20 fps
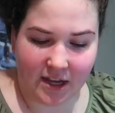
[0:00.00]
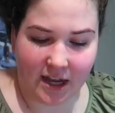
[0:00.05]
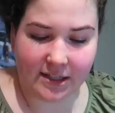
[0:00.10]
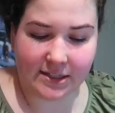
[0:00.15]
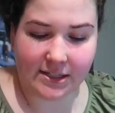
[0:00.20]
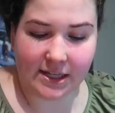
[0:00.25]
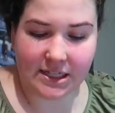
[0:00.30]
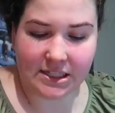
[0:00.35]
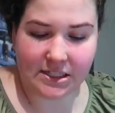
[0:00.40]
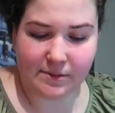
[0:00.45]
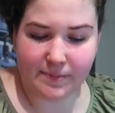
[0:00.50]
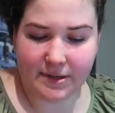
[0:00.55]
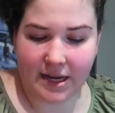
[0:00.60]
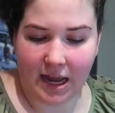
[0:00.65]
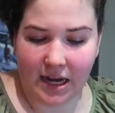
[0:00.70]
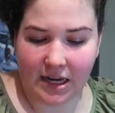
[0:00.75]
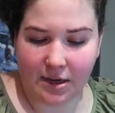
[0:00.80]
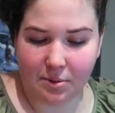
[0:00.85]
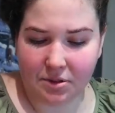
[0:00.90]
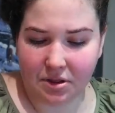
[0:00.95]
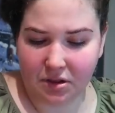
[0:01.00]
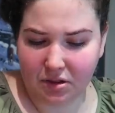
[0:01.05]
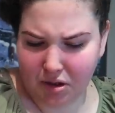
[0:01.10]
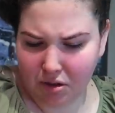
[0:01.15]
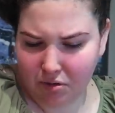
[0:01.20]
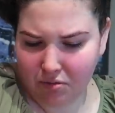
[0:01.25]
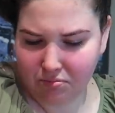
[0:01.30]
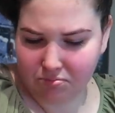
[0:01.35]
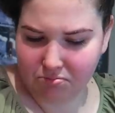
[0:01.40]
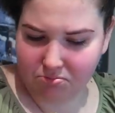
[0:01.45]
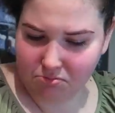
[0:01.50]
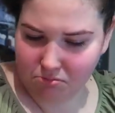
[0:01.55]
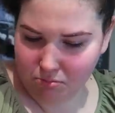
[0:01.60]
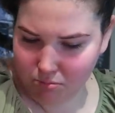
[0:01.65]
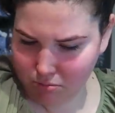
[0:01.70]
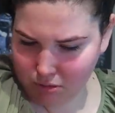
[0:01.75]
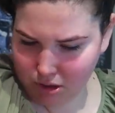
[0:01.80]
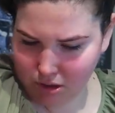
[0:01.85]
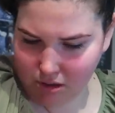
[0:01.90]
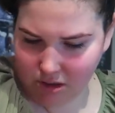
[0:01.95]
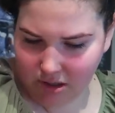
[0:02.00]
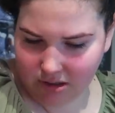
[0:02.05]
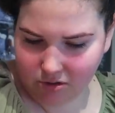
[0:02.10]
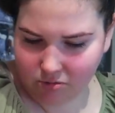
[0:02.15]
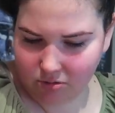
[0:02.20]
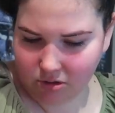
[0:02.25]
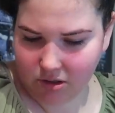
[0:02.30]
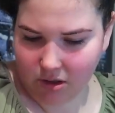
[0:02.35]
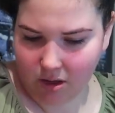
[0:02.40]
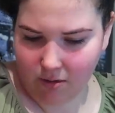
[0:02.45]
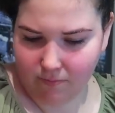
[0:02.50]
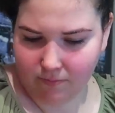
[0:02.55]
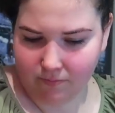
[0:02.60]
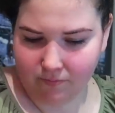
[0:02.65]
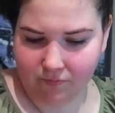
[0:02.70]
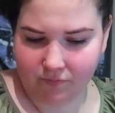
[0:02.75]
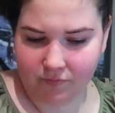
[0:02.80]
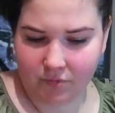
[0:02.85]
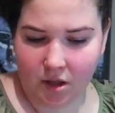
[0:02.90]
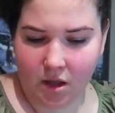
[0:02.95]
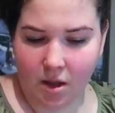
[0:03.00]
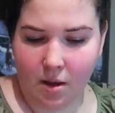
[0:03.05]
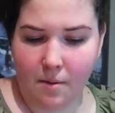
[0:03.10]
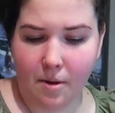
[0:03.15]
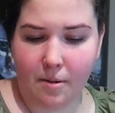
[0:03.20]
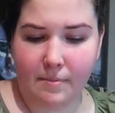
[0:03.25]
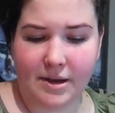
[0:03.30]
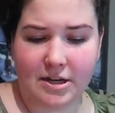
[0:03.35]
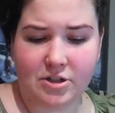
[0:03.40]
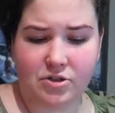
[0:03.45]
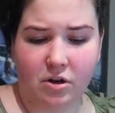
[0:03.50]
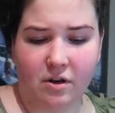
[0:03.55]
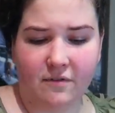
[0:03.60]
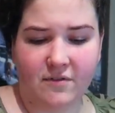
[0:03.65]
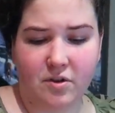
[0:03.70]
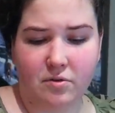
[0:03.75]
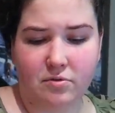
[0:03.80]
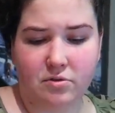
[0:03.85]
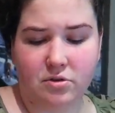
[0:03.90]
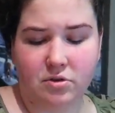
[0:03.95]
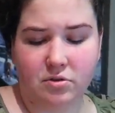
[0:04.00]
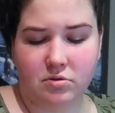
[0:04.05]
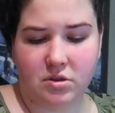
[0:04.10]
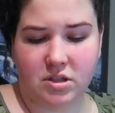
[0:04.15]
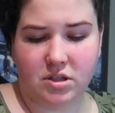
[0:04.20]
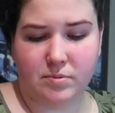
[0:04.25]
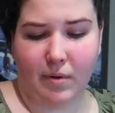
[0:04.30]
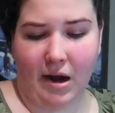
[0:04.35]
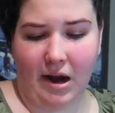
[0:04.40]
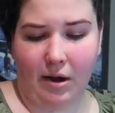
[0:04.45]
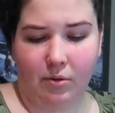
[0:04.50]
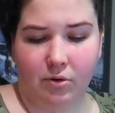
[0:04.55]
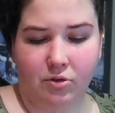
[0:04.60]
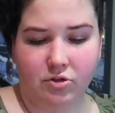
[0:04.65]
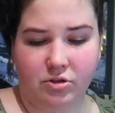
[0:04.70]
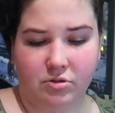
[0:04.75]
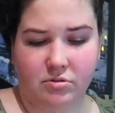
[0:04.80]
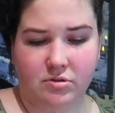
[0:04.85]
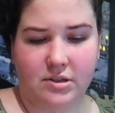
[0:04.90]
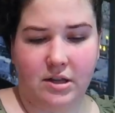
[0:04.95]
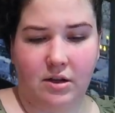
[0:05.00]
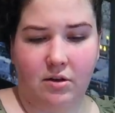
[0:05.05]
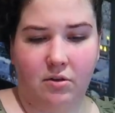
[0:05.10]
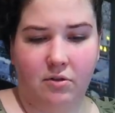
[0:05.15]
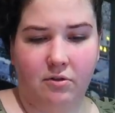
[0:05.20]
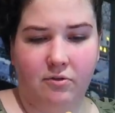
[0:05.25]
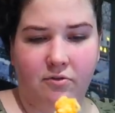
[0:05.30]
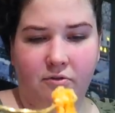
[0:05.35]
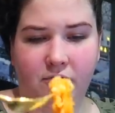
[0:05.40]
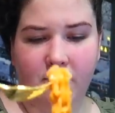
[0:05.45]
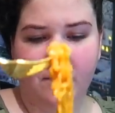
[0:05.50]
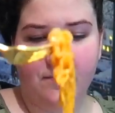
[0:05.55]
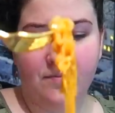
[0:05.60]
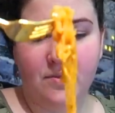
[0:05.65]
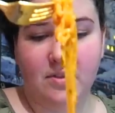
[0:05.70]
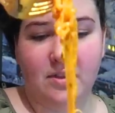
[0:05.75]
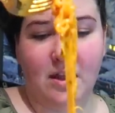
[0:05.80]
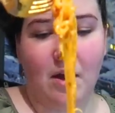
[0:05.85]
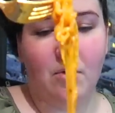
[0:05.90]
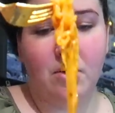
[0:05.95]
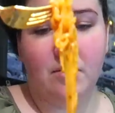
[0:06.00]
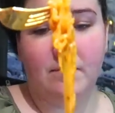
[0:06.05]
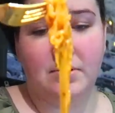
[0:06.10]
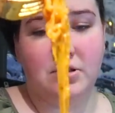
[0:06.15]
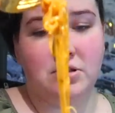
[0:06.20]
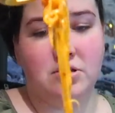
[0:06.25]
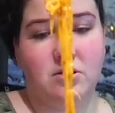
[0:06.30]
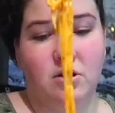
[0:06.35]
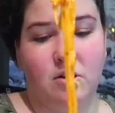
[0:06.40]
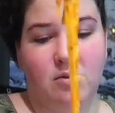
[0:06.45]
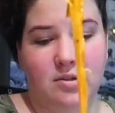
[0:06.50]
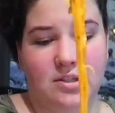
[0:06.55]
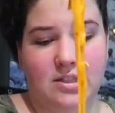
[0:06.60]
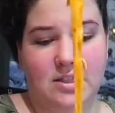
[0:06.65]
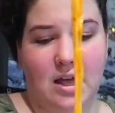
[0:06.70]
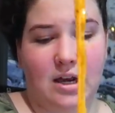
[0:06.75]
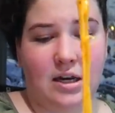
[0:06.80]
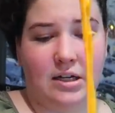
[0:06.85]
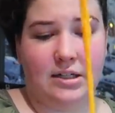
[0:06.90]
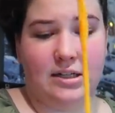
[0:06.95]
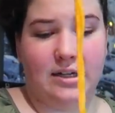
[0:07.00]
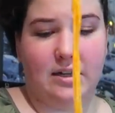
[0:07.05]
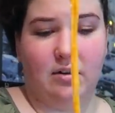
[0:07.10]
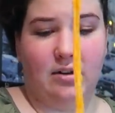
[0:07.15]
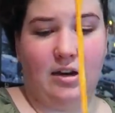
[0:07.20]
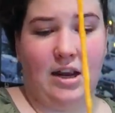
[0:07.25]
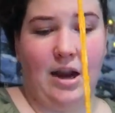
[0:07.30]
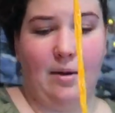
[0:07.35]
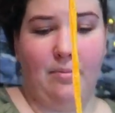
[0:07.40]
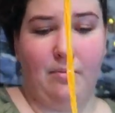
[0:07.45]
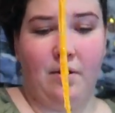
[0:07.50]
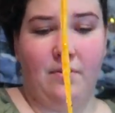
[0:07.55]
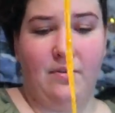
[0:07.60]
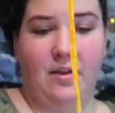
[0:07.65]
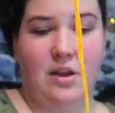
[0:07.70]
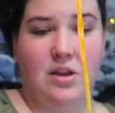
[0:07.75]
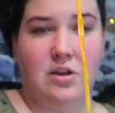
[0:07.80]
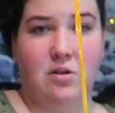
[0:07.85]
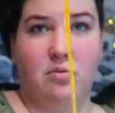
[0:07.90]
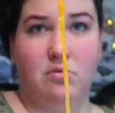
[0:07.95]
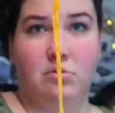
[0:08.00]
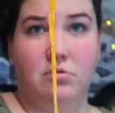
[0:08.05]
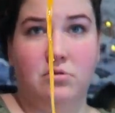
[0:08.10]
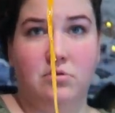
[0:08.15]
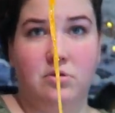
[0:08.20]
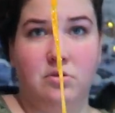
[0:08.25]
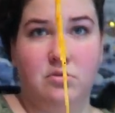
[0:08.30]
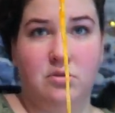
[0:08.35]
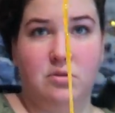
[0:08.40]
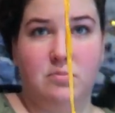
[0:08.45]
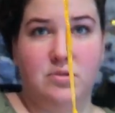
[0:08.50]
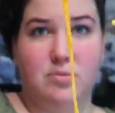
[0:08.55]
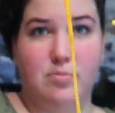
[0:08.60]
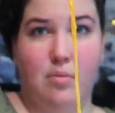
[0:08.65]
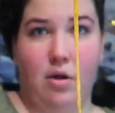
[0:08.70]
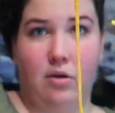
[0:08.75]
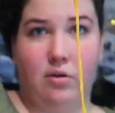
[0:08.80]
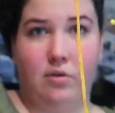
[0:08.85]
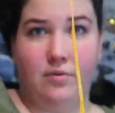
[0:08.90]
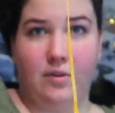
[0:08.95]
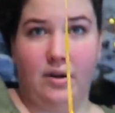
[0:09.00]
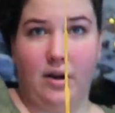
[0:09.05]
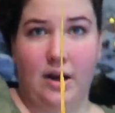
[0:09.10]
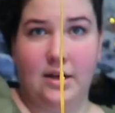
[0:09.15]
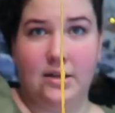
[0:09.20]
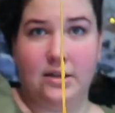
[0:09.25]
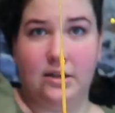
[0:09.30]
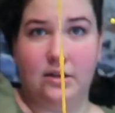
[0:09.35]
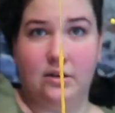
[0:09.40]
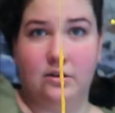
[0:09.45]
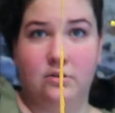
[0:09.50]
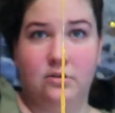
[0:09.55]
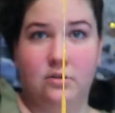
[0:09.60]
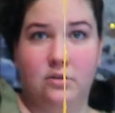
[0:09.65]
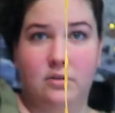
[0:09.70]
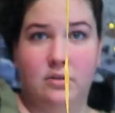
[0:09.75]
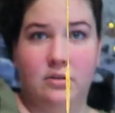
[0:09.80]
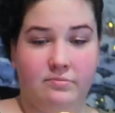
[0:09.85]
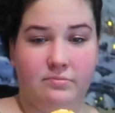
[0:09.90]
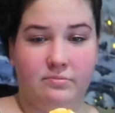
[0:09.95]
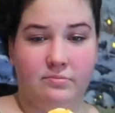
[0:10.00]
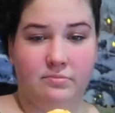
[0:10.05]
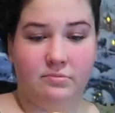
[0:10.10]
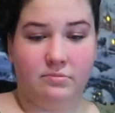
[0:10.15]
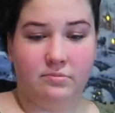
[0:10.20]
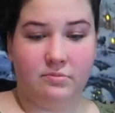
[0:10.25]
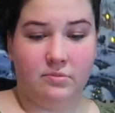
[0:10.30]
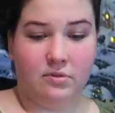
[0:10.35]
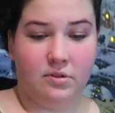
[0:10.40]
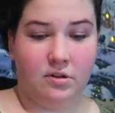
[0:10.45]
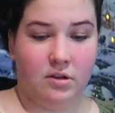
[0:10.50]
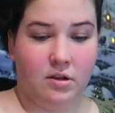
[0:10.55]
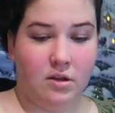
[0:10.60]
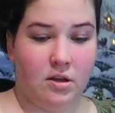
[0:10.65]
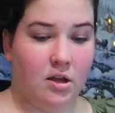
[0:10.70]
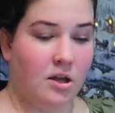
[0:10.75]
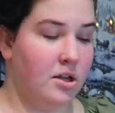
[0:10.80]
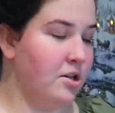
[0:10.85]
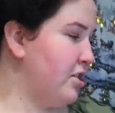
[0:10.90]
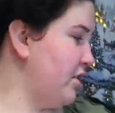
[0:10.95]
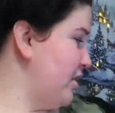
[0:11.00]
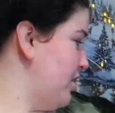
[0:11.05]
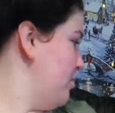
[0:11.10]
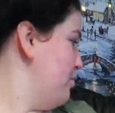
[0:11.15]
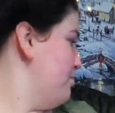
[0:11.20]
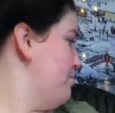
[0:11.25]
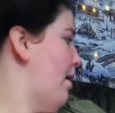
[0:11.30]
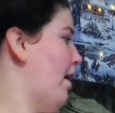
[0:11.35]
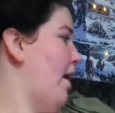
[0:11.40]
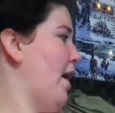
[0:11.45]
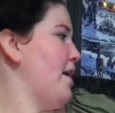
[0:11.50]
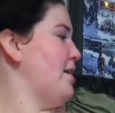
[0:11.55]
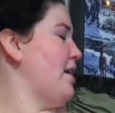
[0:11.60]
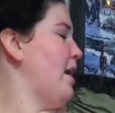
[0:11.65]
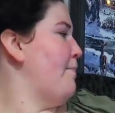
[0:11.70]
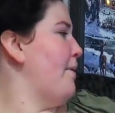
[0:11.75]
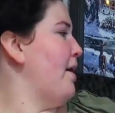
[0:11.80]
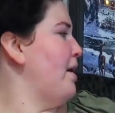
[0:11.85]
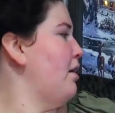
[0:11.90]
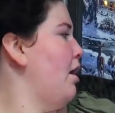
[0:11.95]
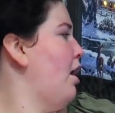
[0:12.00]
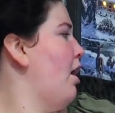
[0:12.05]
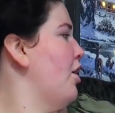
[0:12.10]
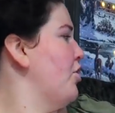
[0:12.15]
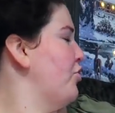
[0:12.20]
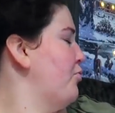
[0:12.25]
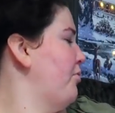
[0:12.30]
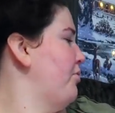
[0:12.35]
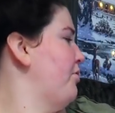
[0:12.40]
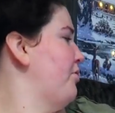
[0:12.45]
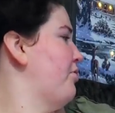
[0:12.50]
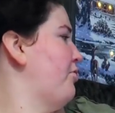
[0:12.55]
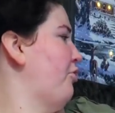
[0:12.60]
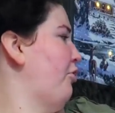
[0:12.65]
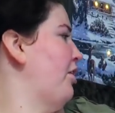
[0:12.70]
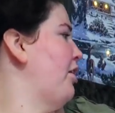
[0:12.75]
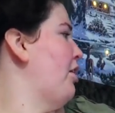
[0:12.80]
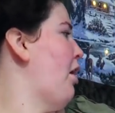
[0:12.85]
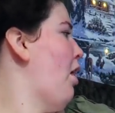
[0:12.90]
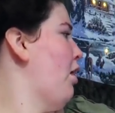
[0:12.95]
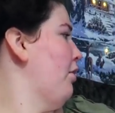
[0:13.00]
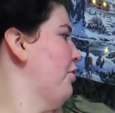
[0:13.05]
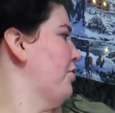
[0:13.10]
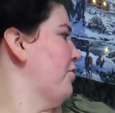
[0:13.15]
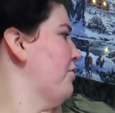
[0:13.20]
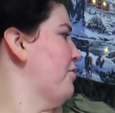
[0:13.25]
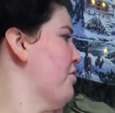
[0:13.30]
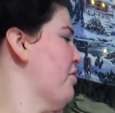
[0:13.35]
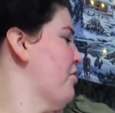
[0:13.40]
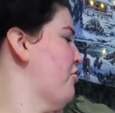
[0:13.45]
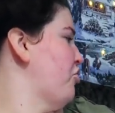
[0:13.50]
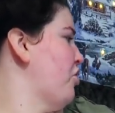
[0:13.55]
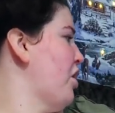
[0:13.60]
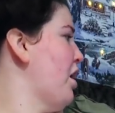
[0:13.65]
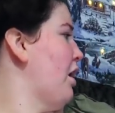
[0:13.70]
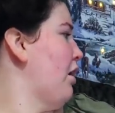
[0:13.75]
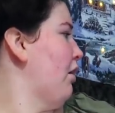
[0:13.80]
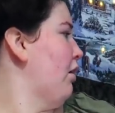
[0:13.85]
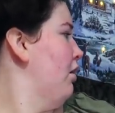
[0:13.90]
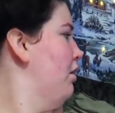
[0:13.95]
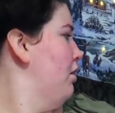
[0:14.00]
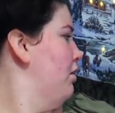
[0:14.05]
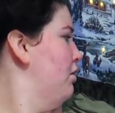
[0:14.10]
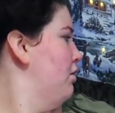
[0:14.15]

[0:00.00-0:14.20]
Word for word: it's like spaghetti with a little, a little extra something. But make sure if you do the spirals yourself, that would have been so aesthetic to get on camera that you do them smaller than I did. Do you mind? I paid $130 for this chair.